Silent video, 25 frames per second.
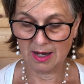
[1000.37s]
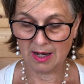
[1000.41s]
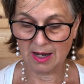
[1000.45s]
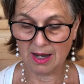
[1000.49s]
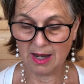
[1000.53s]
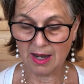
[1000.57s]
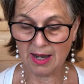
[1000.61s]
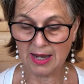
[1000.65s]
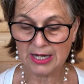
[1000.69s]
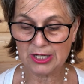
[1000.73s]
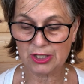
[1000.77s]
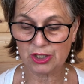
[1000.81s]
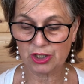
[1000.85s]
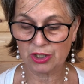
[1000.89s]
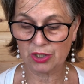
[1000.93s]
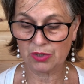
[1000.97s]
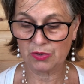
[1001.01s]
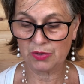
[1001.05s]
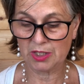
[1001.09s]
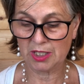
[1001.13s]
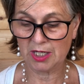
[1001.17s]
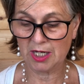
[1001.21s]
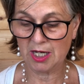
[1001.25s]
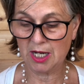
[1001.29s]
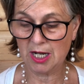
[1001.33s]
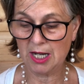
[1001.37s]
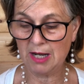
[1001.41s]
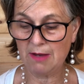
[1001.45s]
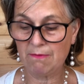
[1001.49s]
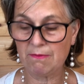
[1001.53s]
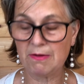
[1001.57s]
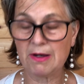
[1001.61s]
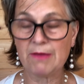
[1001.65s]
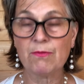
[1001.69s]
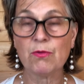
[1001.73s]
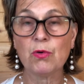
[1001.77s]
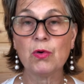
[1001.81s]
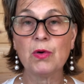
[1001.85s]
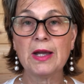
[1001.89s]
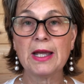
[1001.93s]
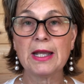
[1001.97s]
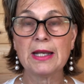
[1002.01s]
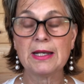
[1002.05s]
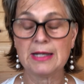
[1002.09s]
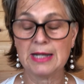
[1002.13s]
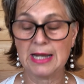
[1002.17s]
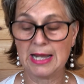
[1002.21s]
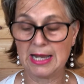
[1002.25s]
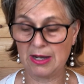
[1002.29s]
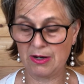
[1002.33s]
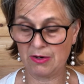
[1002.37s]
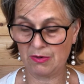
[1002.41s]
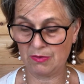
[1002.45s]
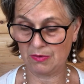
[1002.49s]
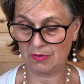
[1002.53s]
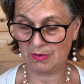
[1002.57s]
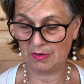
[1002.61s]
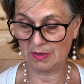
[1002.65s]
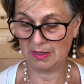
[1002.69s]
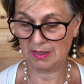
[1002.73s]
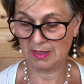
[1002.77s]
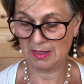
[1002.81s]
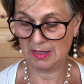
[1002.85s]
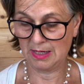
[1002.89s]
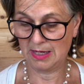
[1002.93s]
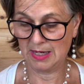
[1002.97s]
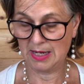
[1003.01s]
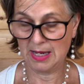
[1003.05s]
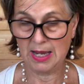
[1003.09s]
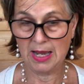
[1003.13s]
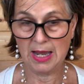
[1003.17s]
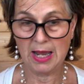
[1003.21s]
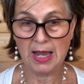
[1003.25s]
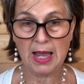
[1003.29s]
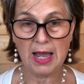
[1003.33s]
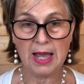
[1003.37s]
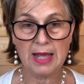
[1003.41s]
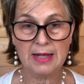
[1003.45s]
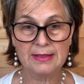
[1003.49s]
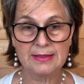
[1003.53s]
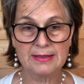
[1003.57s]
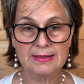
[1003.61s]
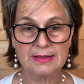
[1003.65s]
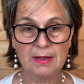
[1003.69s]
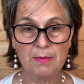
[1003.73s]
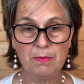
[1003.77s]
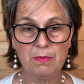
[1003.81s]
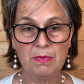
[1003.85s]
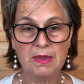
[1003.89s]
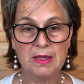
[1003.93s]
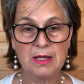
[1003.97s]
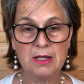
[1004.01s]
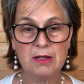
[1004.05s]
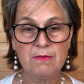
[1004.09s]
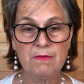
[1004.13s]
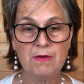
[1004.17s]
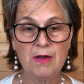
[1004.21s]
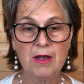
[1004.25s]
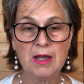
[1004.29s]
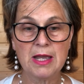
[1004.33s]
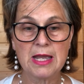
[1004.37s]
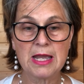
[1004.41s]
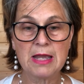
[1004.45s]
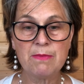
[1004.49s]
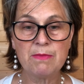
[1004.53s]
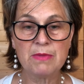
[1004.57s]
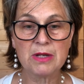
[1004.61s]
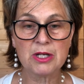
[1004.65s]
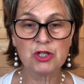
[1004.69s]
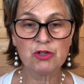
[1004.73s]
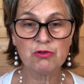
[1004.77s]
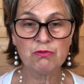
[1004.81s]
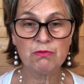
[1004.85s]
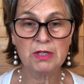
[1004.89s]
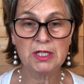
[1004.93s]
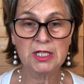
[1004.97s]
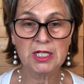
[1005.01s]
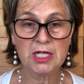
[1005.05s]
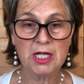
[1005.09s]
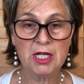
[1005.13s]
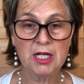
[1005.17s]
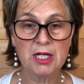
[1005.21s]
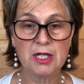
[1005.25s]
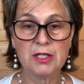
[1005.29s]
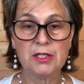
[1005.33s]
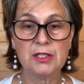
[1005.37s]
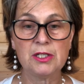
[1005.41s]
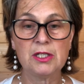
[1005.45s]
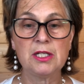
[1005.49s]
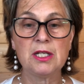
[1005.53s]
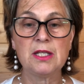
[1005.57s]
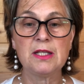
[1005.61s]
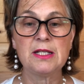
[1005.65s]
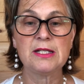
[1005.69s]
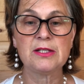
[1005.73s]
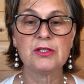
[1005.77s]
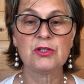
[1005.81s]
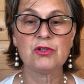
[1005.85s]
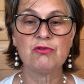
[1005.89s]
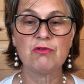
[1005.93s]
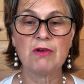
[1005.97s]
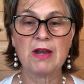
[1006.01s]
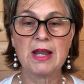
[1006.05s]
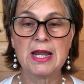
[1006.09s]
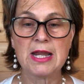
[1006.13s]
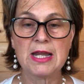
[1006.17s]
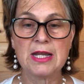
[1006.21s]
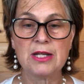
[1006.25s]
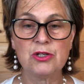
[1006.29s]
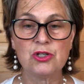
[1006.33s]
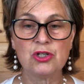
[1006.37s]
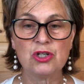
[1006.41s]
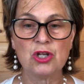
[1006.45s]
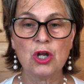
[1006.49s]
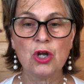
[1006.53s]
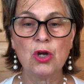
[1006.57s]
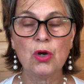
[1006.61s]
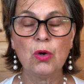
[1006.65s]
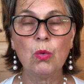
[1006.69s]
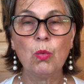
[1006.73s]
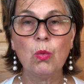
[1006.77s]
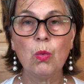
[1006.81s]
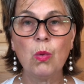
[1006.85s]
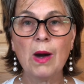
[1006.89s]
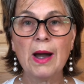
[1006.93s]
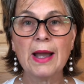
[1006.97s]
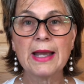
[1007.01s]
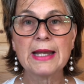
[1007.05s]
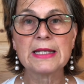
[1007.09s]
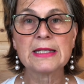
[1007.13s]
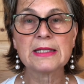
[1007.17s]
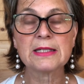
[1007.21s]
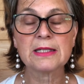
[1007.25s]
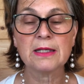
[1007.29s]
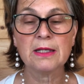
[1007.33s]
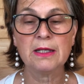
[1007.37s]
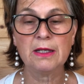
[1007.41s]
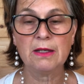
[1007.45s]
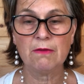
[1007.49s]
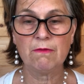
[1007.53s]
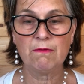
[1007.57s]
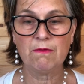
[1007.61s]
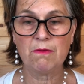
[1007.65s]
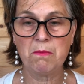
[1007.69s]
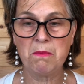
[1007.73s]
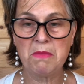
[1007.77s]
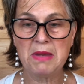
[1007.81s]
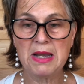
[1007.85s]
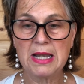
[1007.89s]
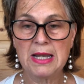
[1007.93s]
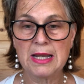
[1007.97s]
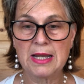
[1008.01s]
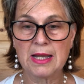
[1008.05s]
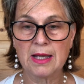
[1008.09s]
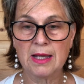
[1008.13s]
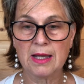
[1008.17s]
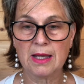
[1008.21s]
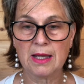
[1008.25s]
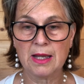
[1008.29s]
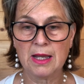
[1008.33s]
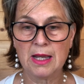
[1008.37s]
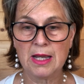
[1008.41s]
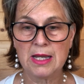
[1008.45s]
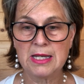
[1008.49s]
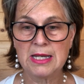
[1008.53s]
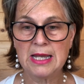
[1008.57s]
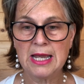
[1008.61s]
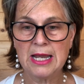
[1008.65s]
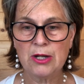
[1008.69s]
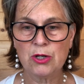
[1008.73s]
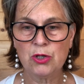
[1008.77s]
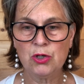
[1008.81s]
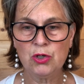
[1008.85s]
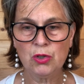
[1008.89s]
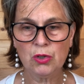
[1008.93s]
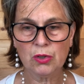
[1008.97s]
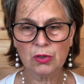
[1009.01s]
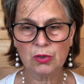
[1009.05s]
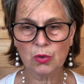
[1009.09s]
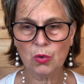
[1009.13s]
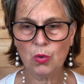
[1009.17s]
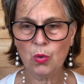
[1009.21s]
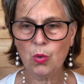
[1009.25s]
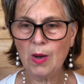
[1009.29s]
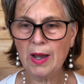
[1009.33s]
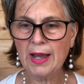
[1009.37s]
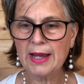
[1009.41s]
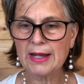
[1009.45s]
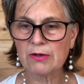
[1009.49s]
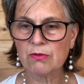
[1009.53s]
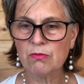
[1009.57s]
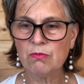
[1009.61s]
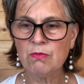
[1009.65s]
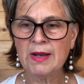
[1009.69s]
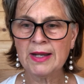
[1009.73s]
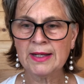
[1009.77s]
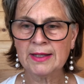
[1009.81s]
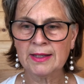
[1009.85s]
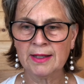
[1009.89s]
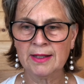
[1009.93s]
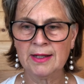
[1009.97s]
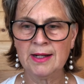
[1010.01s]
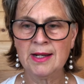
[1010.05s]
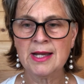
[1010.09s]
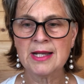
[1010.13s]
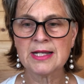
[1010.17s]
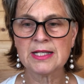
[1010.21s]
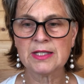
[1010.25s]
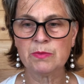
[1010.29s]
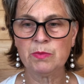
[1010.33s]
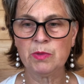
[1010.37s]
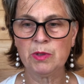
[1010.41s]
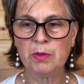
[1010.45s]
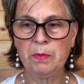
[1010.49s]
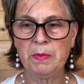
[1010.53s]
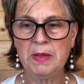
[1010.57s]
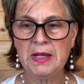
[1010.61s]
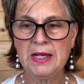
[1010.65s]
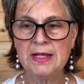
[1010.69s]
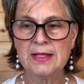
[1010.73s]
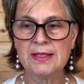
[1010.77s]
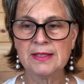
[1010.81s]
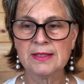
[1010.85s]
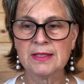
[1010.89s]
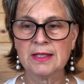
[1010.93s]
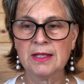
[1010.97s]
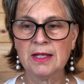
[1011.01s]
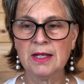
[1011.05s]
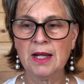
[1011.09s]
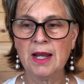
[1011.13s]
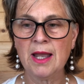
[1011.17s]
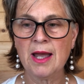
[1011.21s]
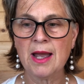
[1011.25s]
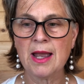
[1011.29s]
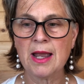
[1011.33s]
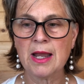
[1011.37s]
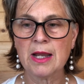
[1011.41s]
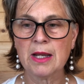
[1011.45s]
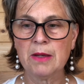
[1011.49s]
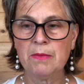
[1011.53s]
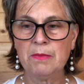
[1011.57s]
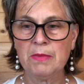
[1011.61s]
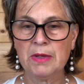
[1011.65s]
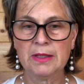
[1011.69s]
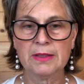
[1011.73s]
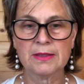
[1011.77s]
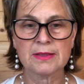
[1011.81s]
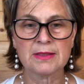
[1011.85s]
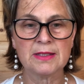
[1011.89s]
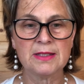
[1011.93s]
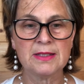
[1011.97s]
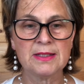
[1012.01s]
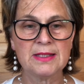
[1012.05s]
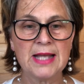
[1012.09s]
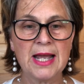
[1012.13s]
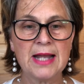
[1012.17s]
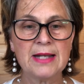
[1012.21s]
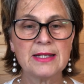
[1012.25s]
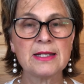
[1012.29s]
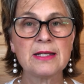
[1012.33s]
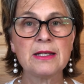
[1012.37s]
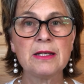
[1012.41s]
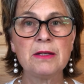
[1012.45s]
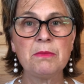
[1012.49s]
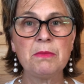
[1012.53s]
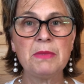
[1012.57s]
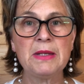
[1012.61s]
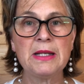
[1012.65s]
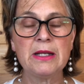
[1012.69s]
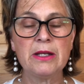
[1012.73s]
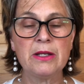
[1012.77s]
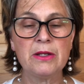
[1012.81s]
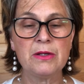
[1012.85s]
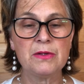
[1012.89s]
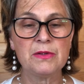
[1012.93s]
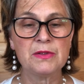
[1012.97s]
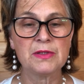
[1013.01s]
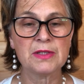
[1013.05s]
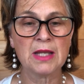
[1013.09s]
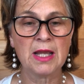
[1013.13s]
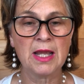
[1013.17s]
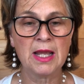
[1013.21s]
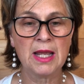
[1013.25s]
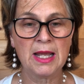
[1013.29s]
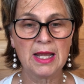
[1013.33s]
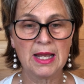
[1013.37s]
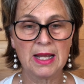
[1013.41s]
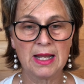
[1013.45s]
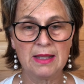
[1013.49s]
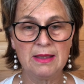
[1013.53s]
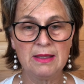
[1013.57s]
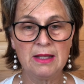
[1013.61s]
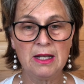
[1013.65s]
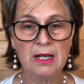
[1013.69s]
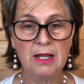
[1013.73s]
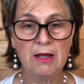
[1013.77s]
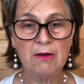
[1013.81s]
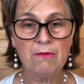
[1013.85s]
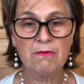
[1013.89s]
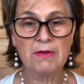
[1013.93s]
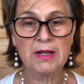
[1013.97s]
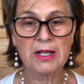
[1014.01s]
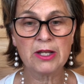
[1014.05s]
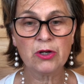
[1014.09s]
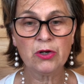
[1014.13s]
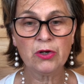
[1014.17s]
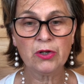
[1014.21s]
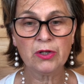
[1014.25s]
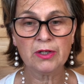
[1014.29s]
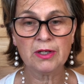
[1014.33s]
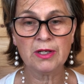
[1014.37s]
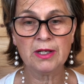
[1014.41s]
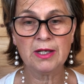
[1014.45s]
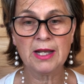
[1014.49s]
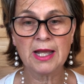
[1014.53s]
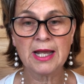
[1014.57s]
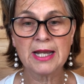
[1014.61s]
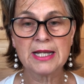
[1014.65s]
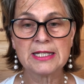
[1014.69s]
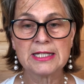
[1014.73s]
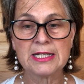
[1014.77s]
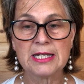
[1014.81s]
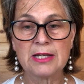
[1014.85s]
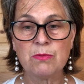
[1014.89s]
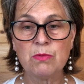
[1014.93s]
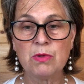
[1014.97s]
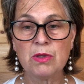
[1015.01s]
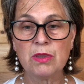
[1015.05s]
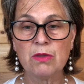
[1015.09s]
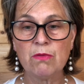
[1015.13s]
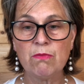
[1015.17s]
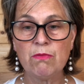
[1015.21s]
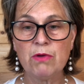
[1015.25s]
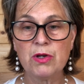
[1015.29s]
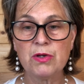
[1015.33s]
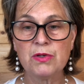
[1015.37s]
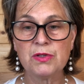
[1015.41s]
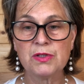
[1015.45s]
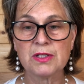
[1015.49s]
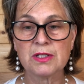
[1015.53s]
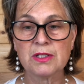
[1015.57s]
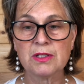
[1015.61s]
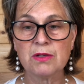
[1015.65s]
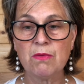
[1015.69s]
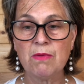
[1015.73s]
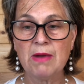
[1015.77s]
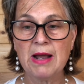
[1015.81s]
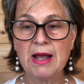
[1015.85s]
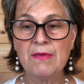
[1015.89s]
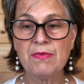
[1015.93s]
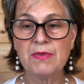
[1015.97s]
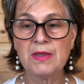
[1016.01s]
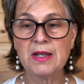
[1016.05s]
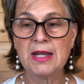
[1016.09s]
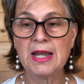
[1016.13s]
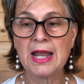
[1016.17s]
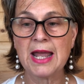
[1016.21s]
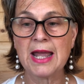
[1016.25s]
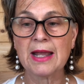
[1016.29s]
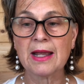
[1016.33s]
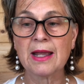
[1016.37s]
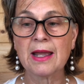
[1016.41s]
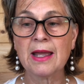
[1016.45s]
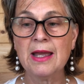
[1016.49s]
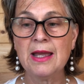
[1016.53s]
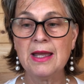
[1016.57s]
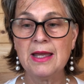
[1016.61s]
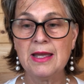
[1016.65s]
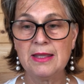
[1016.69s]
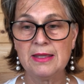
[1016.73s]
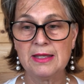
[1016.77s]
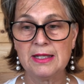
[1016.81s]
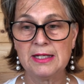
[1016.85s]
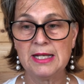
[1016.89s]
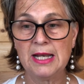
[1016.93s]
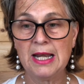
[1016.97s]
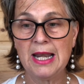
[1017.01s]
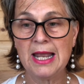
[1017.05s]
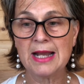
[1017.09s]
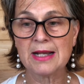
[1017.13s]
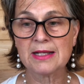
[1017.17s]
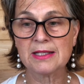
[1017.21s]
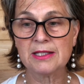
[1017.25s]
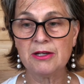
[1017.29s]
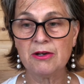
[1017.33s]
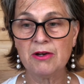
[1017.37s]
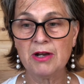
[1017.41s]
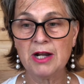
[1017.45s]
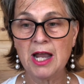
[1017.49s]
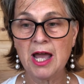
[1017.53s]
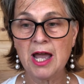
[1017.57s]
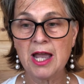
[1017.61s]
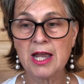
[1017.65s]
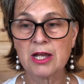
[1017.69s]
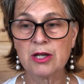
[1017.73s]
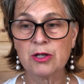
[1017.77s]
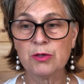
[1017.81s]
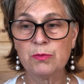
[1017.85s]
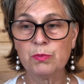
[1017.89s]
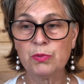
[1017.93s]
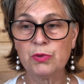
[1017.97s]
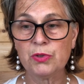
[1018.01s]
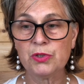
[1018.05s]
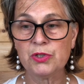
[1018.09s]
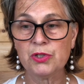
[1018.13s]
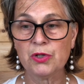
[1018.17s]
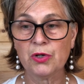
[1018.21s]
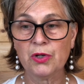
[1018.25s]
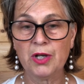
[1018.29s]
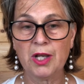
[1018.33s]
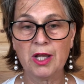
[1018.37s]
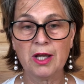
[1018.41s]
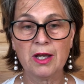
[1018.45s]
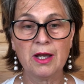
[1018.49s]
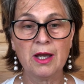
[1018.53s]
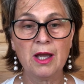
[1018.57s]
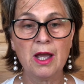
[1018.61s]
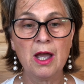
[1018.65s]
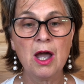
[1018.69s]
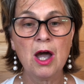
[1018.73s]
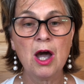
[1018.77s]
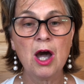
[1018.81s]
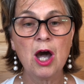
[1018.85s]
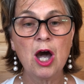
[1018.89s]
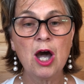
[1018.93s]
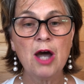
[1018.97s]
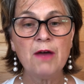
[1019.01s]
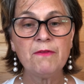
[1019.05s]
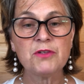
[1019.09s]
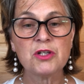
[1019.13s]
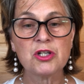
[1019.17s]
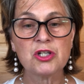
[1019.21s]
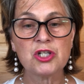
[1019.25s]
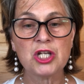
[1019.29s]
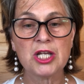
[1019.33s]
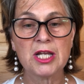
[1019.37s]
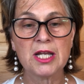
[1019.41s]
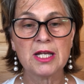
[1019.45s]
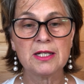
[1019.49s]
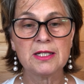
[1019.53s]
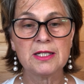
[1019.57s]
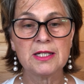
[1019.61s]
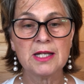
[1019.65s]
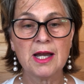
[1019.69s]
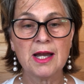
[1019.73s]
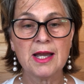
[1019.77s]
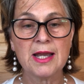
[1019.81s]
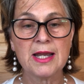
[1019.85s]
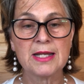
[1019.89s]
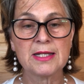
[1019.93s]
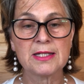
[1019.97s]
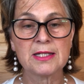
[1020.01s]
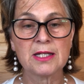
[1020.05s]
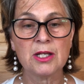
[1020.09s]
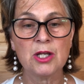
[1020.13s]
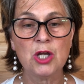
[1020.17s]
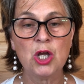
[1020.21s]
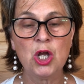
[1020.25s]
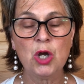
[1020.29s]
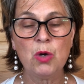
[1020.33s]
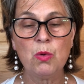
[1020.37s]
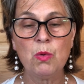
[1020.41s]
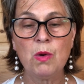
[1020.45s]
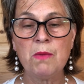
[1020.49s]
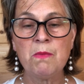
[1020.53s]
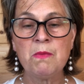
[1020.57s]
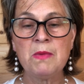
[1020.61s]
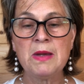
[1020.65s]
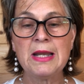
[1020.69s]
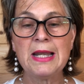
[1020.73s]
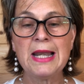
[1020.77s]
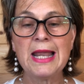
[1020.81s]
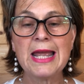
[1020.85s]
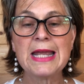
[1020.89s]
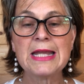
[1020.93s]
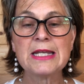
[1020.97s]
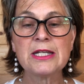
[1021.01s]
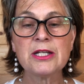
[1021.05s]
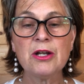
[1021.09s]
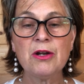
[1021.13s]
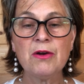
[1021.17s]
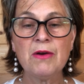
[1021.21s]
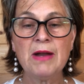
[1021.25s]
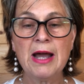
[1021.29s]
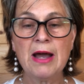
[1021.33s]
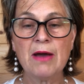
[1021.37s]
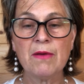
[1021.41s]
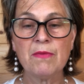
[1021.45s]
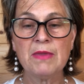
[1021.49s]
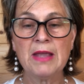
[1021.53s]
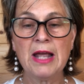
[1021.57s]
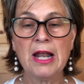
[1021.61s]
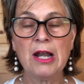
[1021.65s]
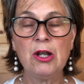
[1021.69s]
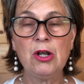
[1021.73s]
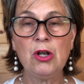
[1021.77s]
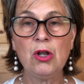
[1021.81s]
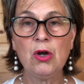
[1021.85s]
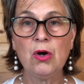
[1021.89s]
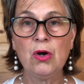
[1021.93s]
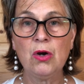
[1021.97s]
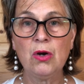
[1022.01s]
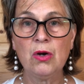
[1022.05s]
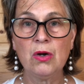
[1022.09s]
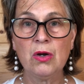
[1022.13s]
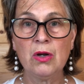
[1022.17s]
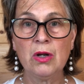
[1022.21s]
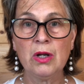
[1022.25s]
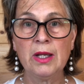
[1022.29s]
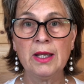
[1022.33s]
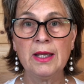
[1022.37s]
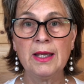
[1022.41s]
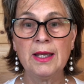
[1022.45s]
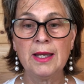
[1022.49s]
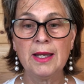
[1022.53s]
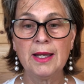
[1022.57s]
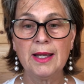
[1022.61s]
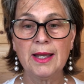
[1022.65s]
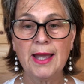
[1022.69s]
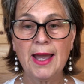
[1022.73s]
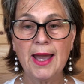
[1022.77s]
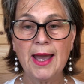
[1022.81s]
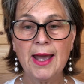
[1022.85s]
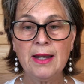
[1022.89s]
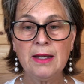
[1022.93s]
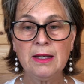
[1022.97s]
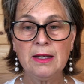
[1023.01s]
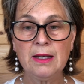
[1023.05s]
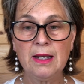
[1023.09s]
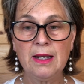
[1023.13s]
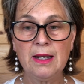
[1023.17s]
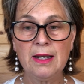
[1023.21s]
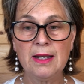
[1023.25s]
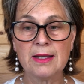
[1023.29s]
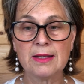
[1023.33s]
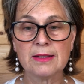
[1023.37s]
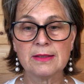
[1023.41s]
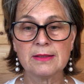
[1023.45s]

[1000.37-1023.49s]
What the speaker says: I showed her lovely forehead now, and something of her image returned to this strange, white, familiar, yet not quite recognisable person lying amongst the satin and pillows in the lovely cotton nightie with the roses around the neck that Alexia and I had put on her after she had died, when we laid her out that long, candlelit,